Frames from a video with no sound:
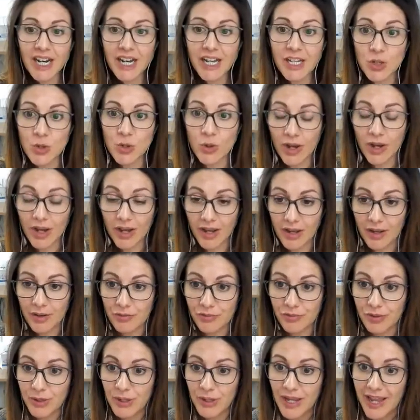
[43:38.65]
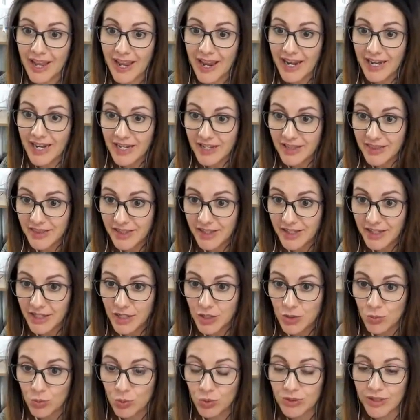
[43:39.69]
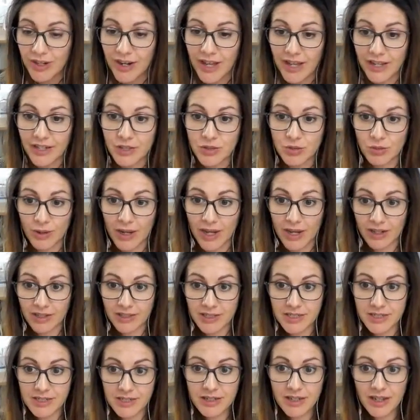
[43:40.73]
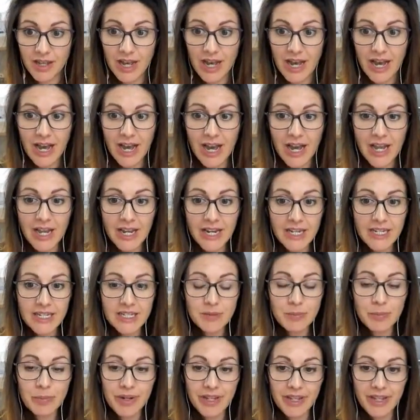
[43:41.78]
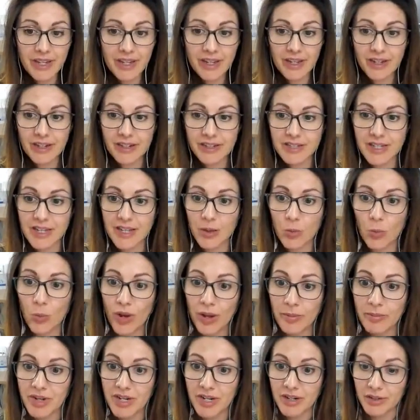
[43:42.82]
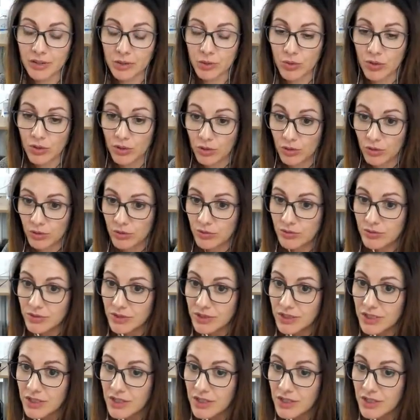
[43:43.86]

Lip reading: you have anything you would like to add, I'd bring the webinar to a close.